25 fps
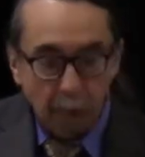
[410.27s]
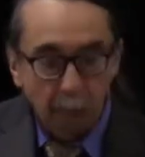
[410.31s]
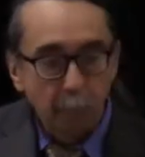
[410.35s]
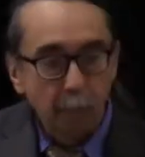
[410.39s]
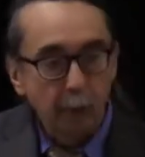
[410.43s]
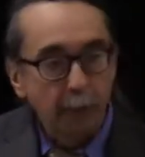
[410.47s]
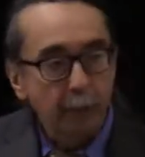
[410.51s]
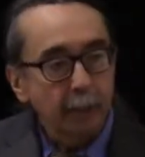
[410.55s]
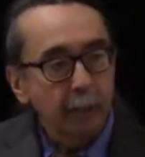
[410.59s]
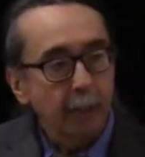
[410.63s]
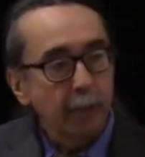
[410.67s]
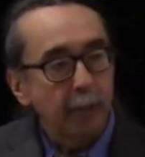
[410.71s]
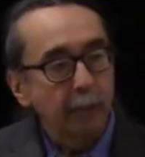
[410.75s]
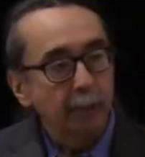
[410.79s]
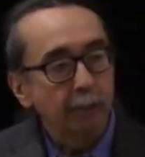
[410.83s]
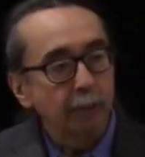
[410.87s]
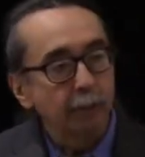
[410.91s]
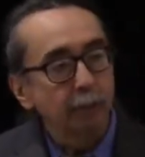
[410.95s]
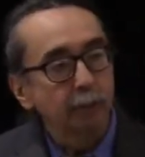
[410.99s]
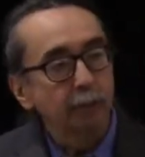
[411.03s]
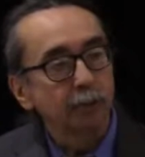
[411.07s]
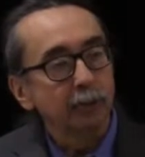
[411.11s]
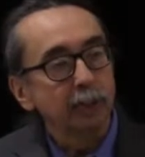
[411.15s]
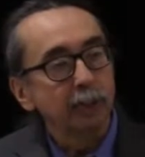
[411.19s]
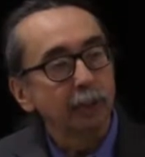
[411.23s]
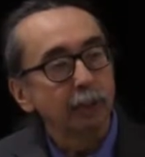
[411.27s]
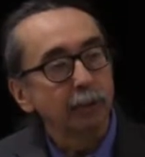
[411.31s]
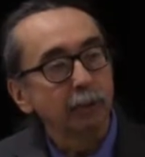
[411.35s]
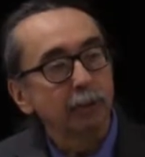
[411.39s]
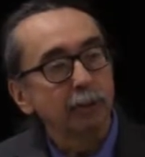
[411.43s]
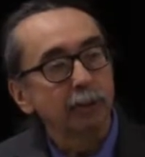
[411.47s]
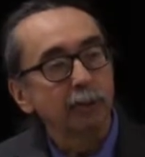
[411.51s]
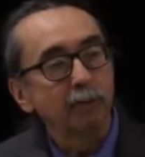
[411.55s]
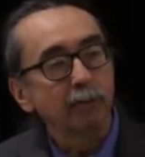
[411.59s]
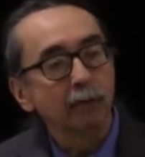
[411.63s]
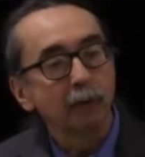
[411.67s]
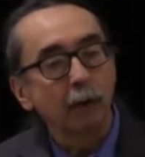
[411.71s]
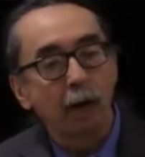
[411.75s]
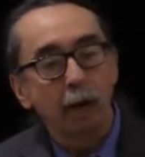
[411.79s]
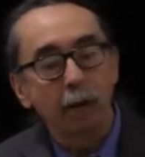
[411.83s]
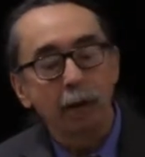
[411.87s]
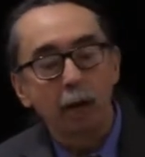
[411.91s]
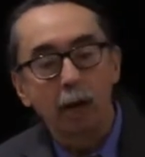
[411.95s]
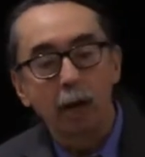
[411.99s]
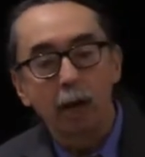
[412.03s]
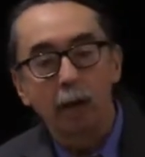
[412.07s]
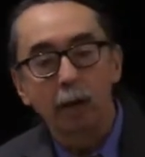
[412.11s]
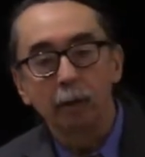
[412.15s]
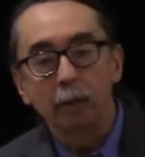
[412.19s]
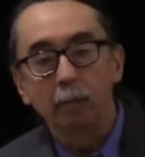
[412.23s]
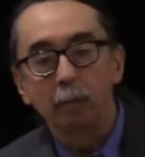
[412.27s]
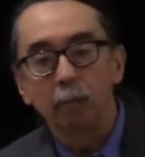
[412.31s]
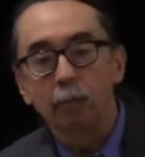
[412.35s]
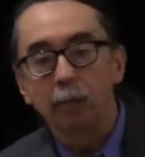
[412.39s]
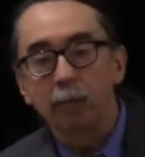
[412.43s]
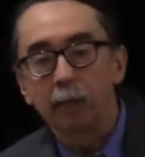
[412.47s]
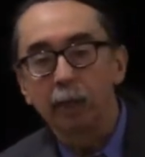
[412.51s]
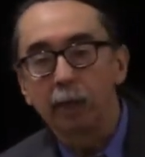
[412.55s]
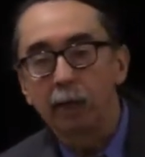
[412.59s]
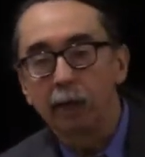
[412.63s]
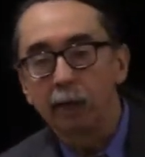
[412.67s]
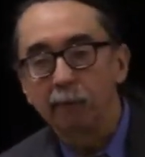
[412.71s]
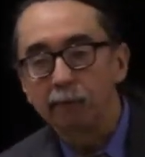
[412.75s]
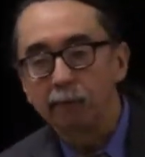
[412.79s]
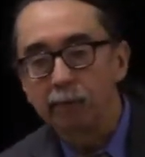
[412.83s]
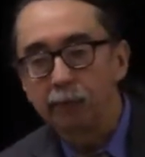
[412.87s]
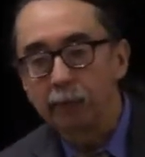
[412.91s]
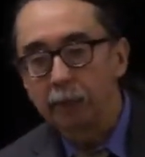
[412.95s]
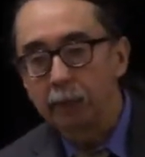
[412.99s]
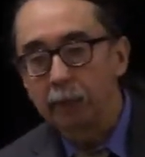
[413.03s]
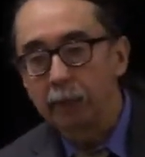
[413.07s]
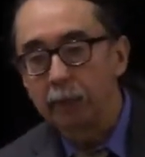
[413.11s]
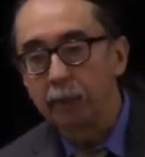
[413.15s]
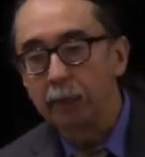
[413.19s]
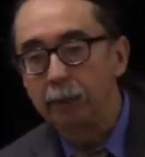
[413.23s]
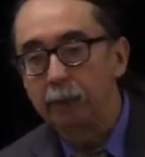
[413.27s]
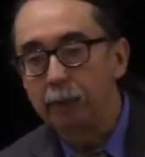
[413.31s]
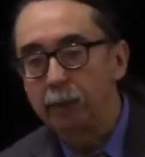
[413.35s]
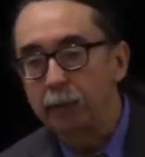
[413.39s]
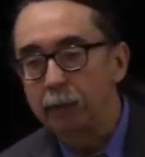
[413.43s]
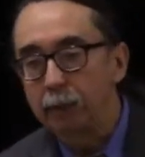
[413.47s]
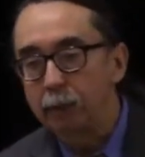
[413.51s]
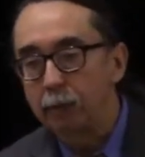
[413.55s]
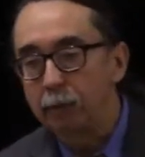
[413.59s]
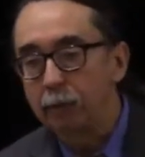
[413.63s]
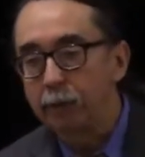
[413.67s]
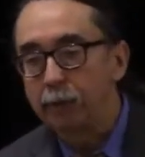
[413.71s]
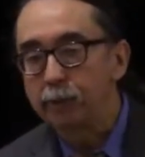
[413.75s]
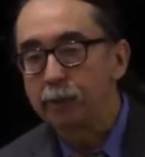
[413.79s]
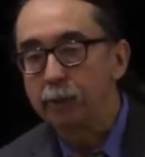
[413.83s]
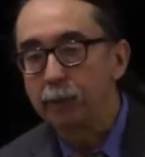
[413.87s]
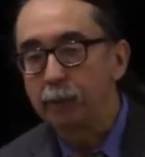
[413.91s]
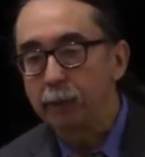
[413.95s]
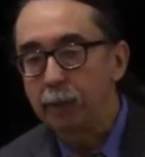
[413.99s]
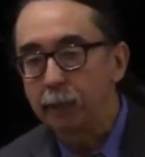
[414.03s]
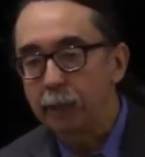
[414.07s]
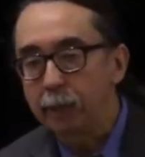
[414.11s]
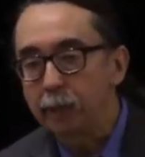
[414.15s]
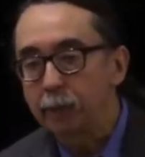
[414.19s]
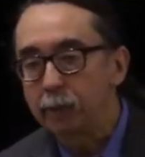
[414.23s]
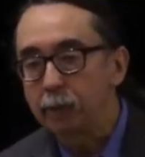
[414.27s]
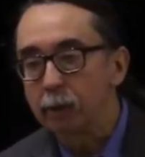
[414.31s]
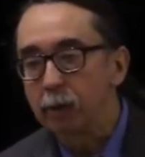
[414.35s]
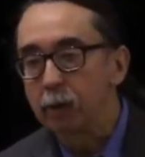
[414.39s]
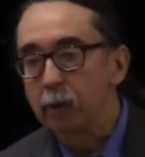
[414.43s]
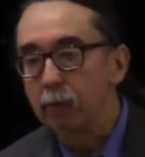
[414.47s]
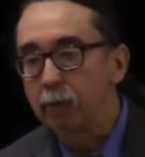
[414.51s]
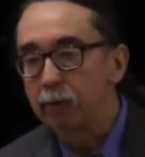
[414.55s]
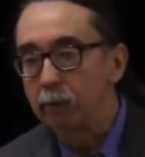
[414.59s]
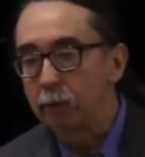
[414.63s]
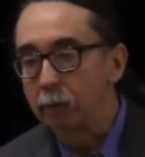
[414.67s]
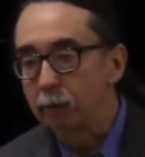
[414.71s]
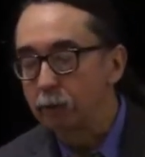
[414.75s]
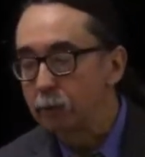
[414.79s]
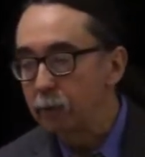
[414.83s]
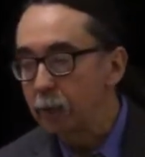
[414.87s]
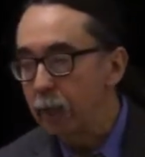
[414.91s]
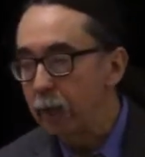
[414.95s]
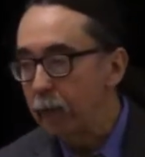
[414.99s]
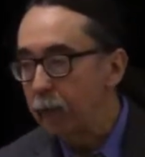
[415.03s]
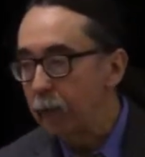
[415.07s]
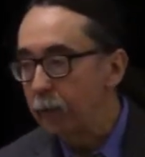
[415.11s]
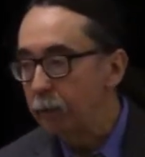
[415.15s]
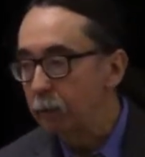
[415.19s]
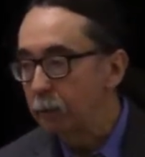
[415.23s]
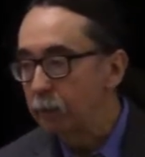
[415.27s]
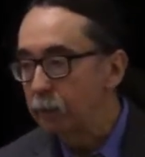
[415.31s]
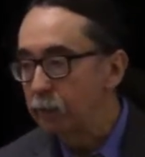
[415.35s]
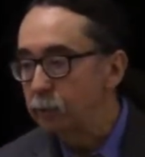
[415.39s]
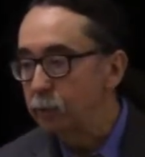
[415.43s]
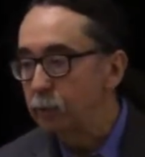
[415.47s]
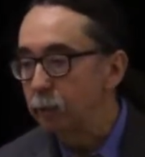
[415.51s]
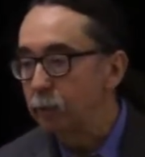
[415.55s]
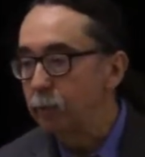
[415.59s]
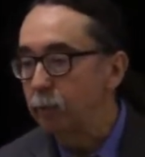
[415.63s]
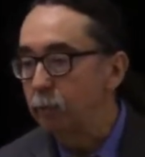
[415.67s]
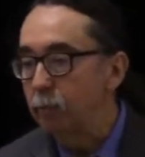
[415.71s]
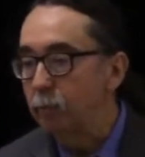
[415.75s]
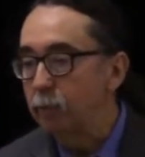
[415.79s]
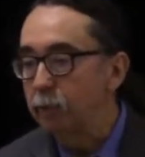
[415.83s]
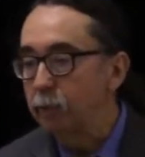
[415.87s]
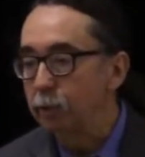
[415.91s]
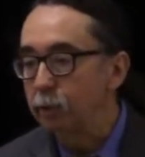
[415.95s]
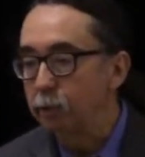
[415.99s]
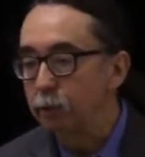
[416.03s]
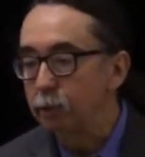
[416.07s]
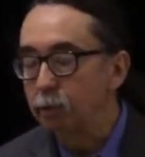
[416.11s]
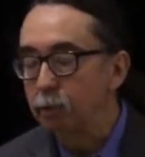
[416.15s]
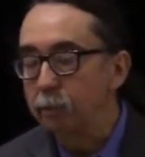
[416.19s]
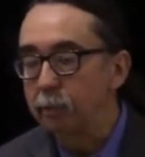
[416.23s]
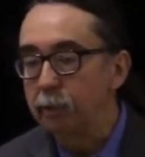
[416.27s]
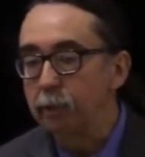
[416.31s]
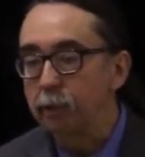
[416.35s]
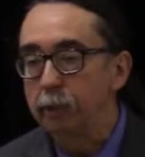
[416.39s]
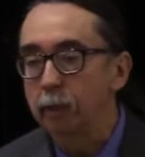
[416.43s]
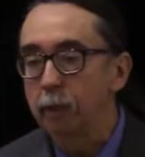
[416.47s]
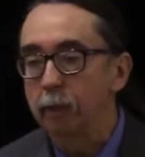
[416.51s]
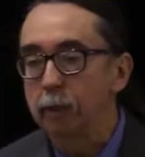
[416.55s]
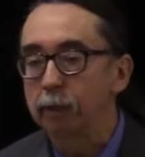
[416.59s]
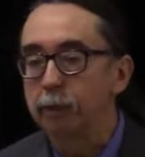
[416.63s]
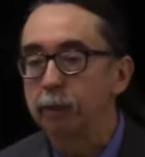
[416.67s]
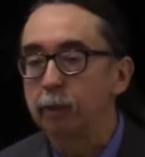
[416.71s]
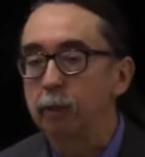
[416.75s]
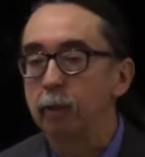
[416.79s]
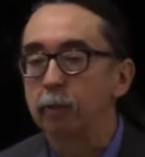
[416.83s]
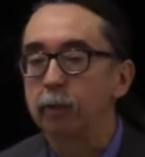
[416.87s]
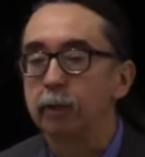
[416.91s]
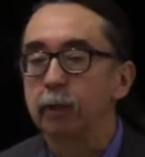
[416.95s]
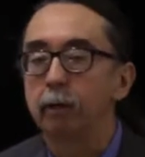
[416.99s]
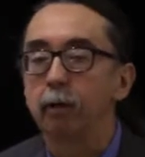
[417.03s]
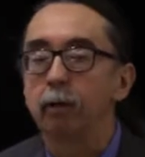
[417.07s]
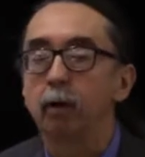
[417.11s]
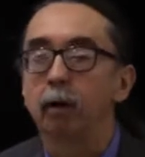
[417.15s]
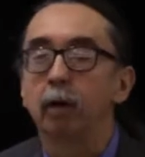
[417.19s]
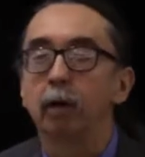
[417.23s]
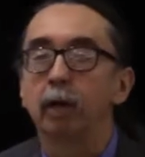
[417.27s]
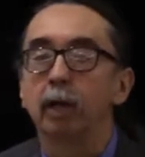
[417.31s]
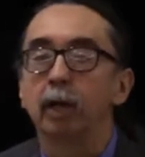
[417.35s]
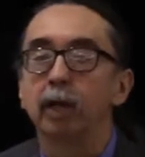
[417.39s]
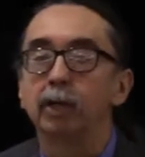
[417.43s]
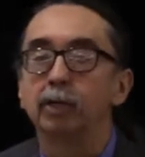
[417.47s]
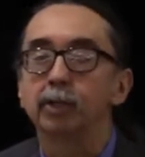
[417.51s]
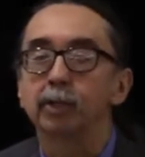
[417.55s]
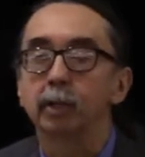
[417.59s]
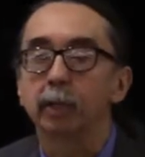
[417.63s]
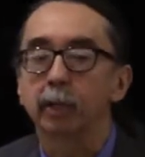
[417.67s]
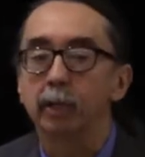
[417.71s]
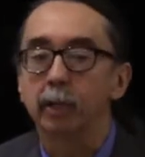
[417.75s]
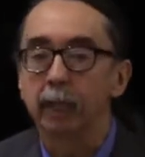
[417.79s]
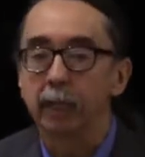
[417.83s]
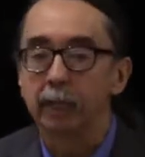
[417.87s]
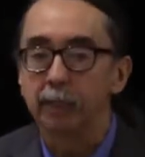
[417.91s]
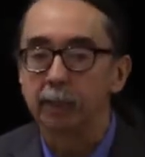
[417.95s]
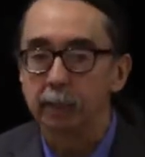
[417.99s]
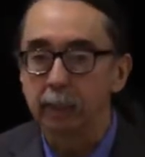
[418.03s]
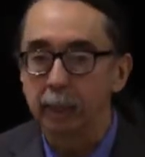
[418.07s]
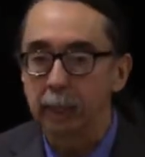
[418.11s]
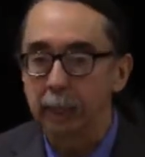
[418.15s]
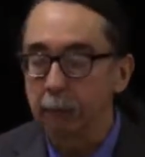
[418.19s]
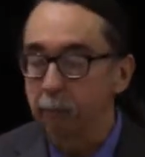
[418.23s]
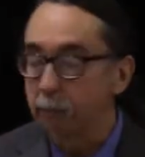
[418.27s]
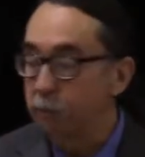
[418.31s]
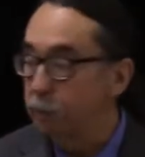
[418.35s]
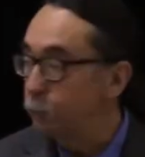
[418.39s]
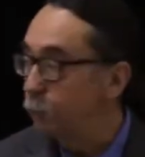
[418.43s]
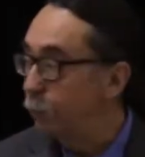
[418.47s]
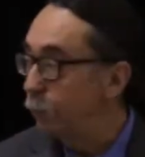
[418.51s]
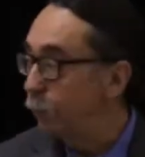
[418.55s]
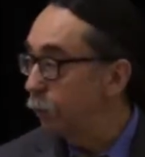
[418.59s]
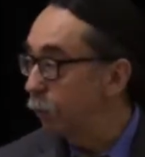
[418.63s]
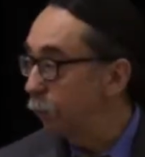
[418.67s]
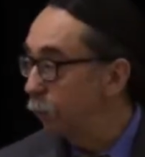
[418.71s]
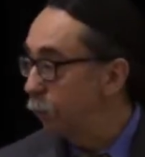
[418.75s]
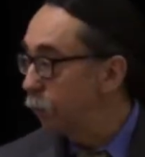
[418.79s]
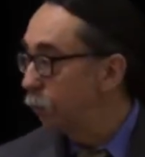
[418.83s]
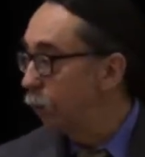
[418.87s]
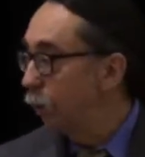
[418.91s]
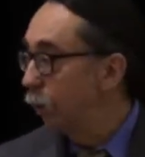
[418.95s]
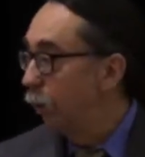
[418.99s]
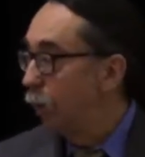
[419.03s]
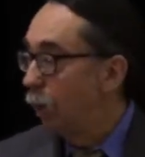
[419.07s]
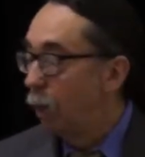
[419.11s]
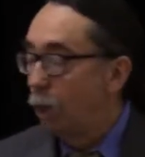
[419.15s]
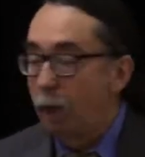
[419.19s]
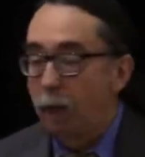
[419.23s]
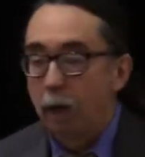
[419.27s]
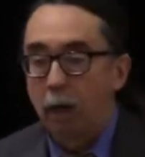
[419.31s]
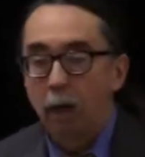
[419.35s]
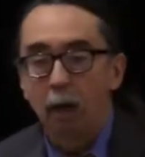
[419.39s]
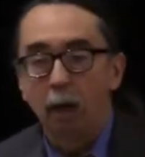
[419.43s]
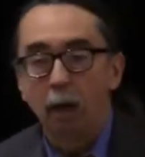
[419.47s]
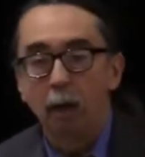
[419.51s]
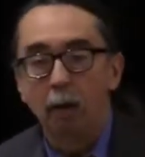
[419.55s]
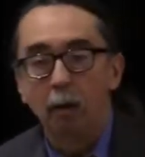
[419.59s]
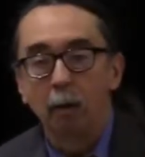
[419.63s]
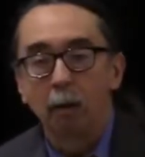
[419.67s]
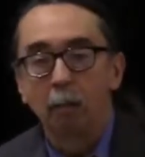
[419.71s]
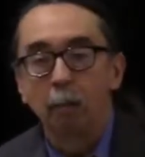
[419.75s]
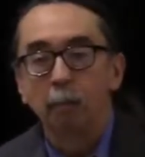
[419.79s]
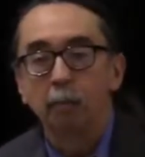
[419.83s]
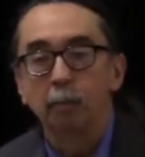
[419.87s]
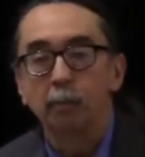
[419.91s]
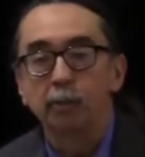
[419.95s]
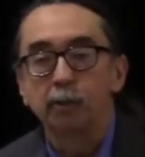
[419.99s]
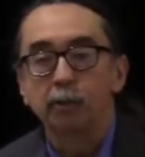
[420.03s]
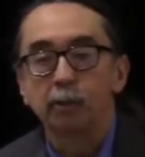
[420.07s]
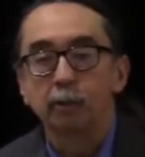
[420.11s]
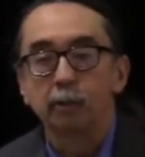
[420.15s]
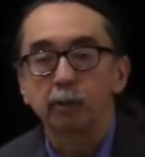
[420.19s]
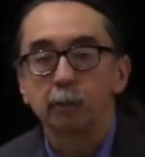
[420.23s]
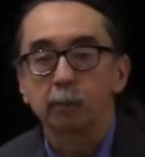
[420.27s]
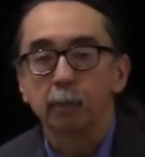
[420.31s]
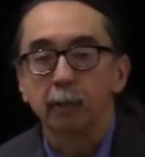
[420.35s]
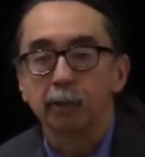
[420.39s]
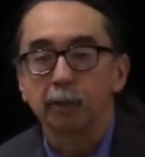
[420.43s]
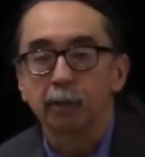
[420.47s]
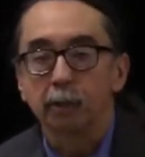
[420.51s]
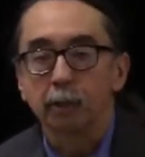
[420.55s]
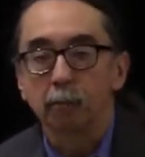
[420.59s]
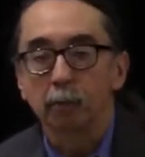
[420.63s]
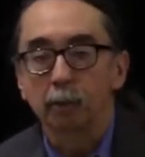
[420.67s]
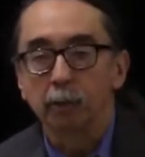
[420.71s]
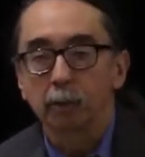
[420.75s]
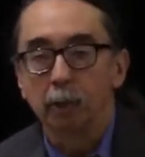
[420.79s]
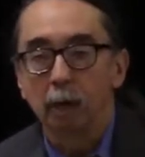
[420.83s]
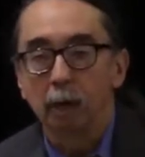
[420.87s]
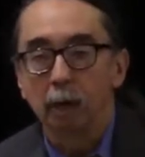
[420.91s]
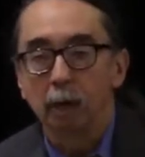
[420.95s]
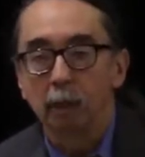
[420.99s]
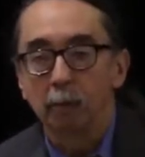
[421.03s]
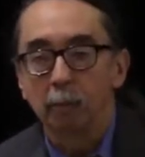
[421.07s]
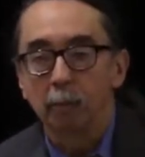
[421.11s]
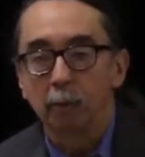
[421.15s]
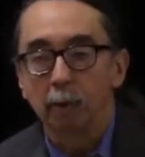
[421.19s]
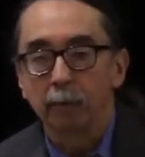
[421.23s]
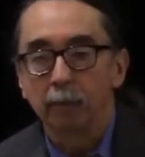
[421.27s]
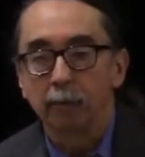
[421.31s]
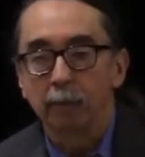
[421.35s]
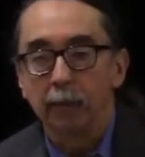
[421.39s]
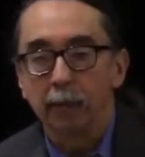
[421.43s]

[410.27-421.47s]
But as those years have gone on, we have seen a decrease in each of those items that we do because there are less and less language speakers. Mr. Spencer will talk about